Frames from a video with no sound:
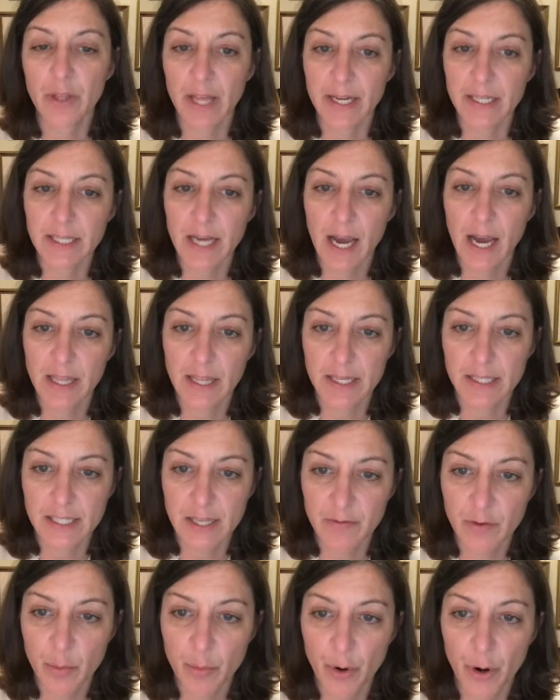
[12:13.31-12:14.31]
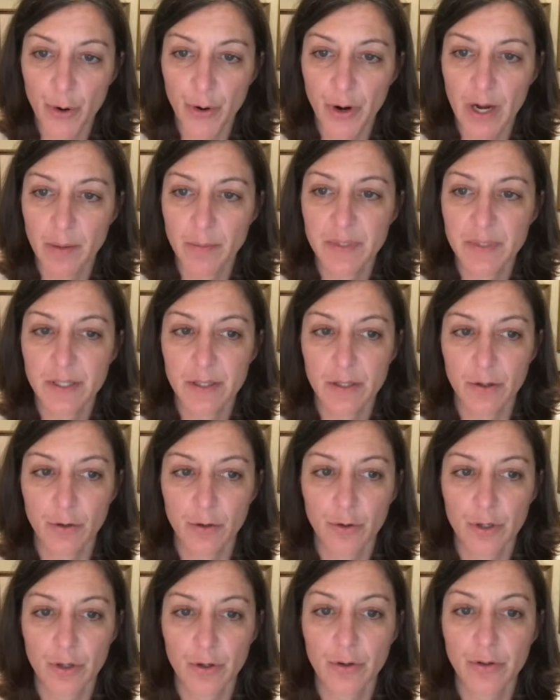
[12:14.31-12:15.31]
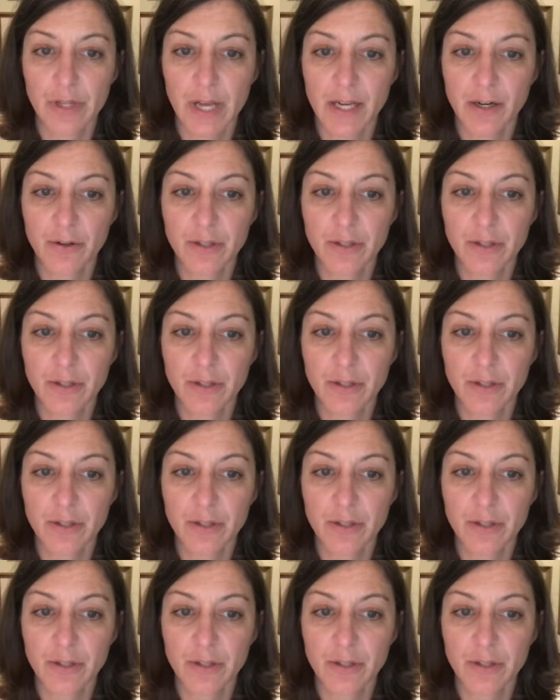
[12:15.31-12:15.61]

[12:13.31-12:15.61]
like to highlight several programs that are critical not